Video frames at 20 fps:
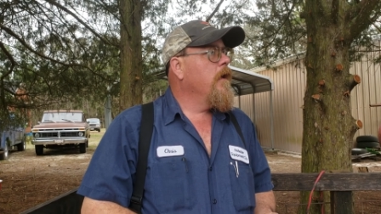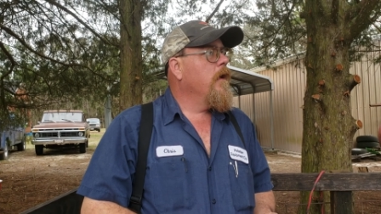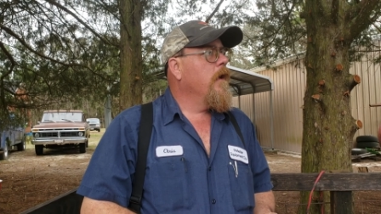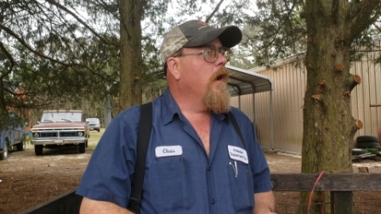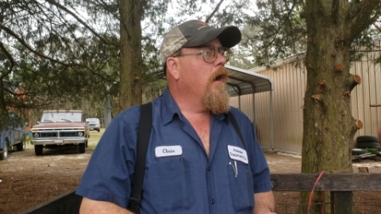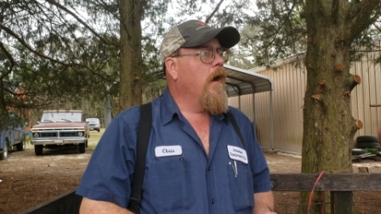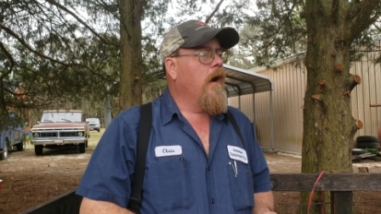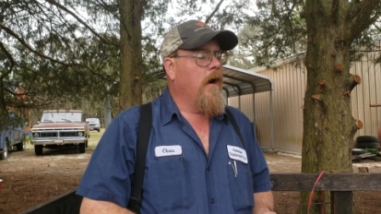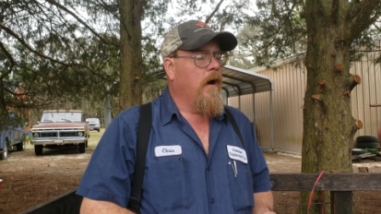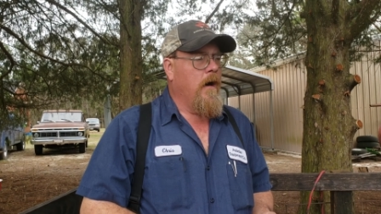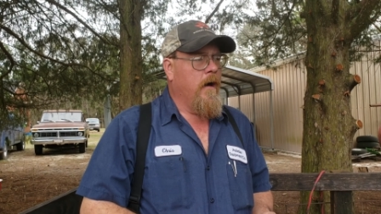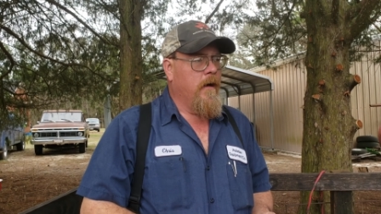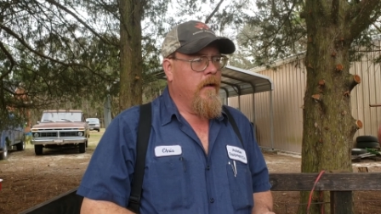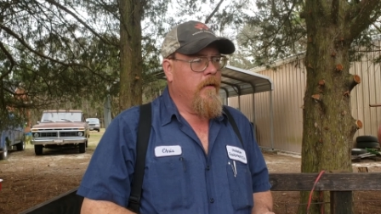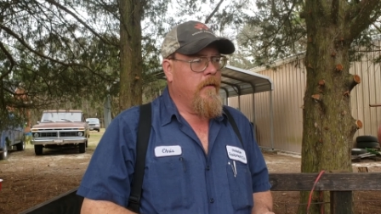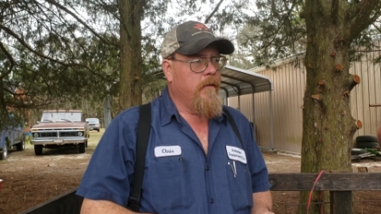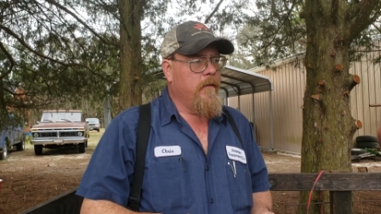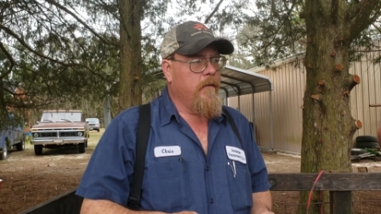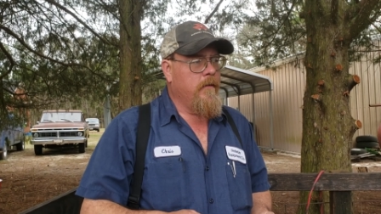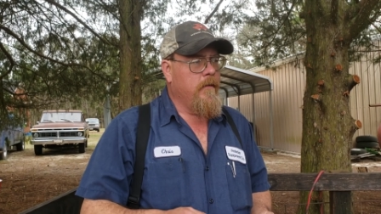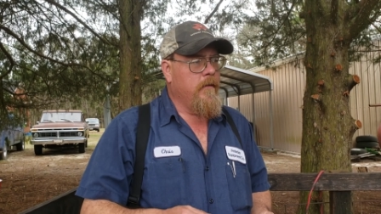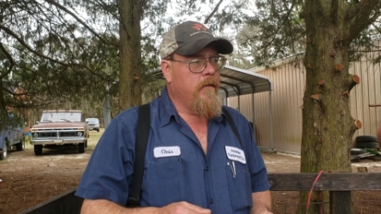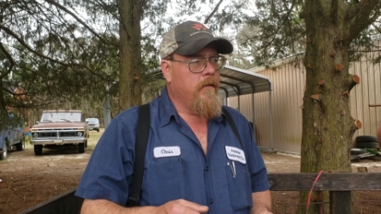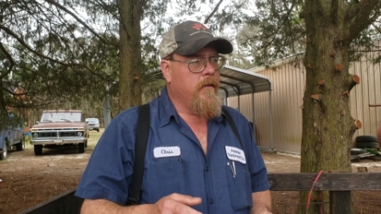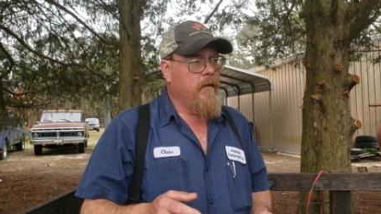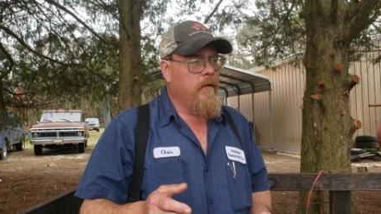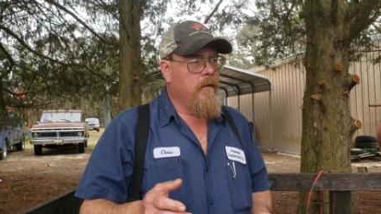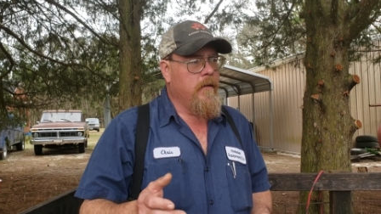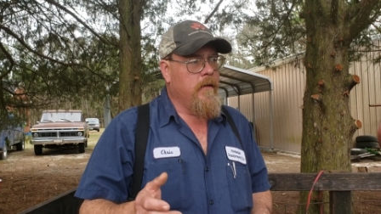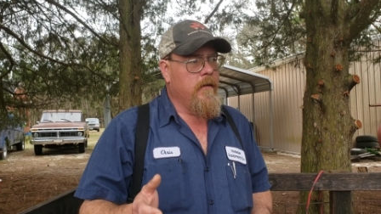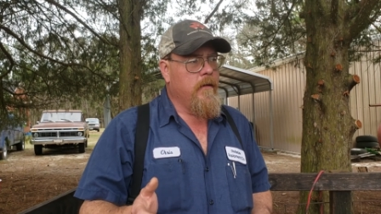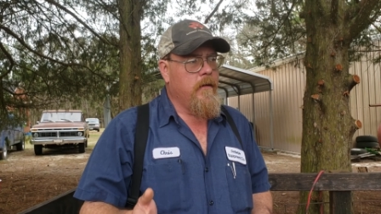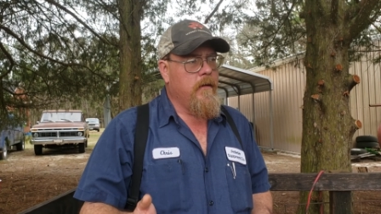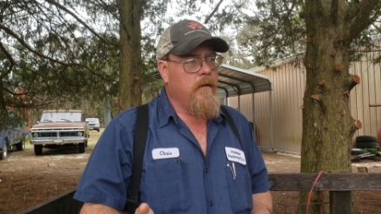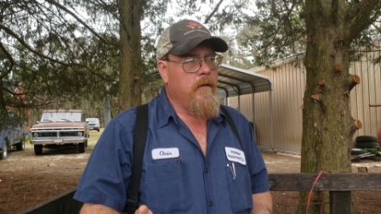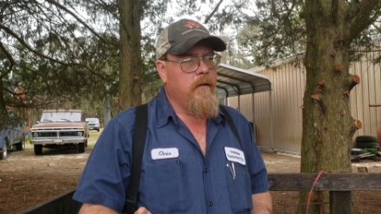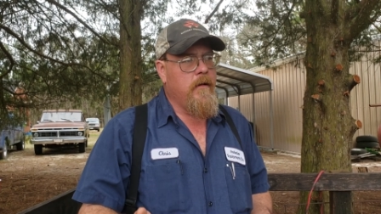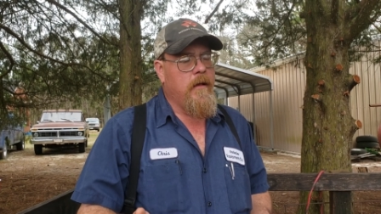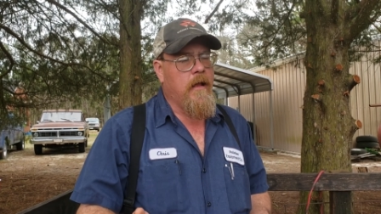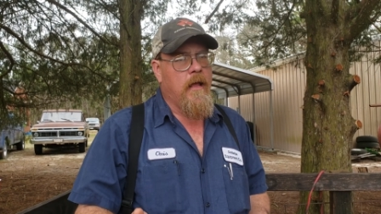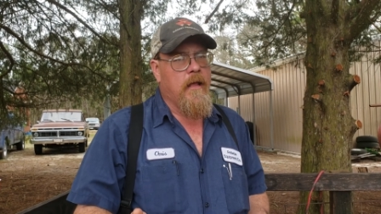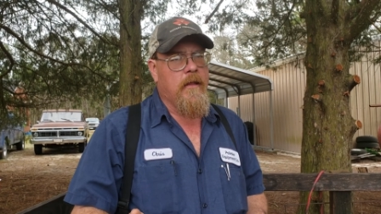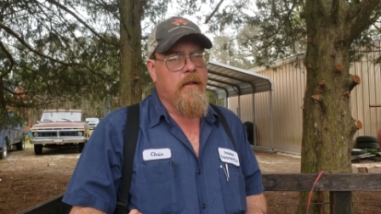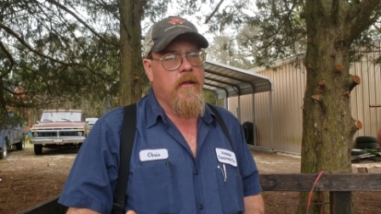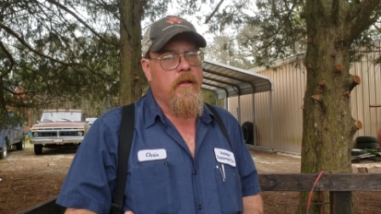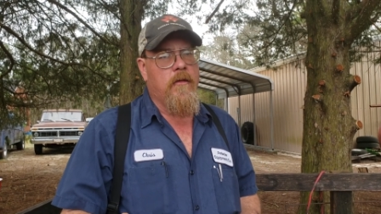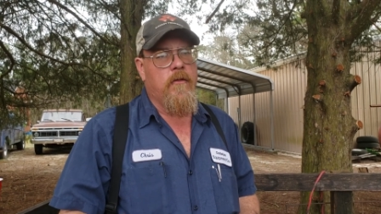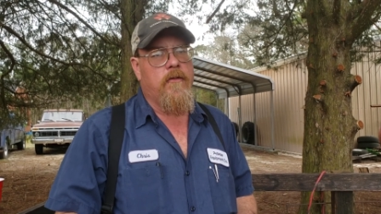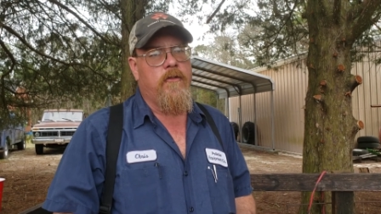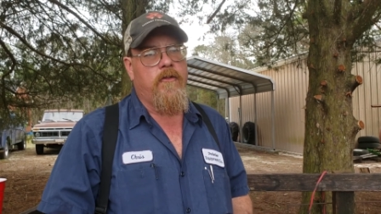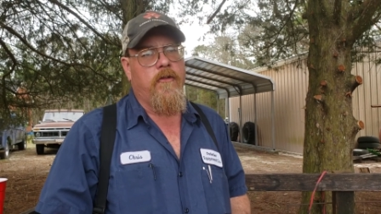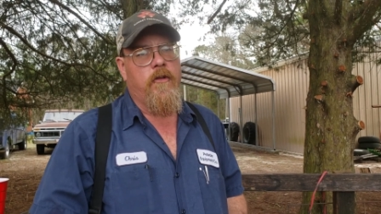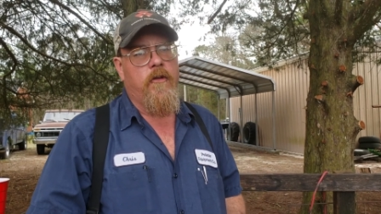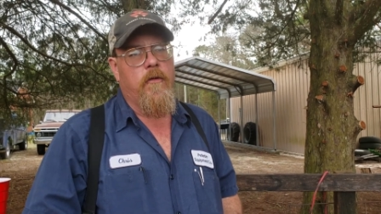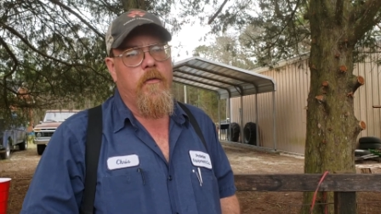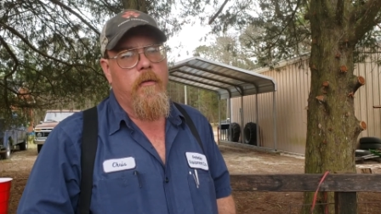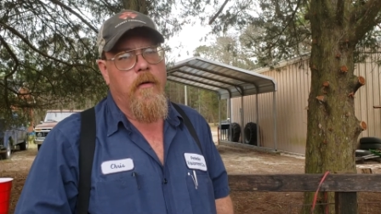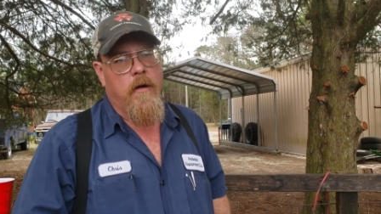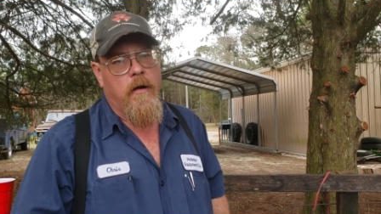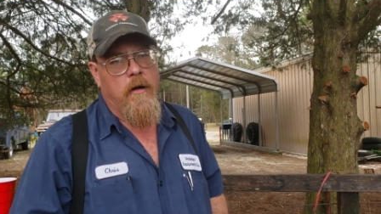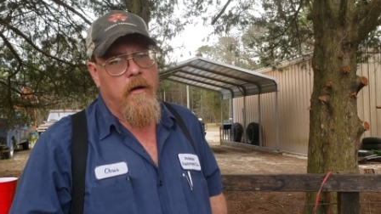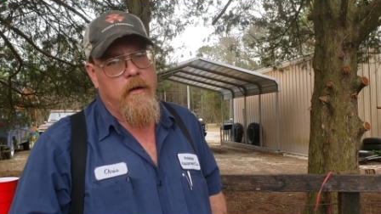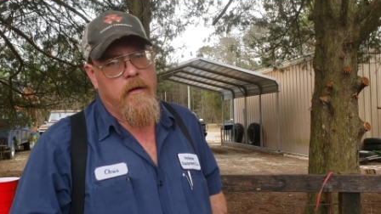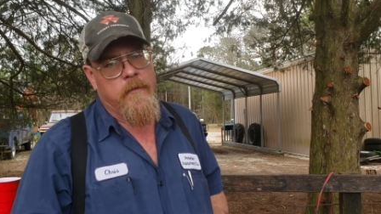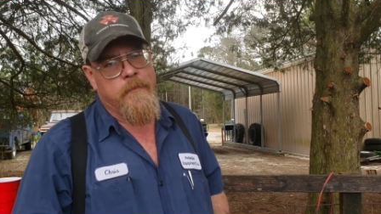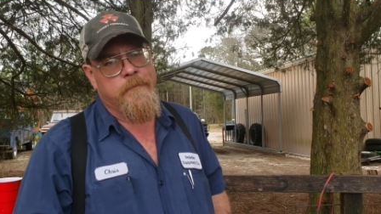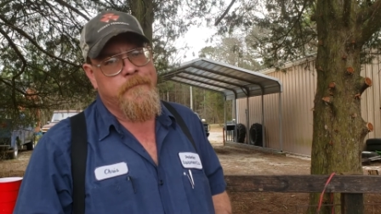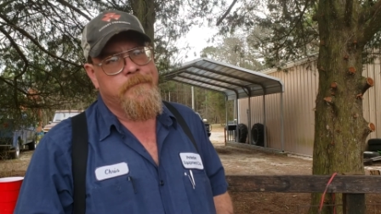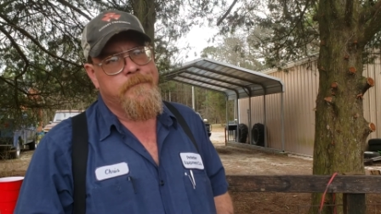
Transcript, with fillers: Uh, got used to, uh,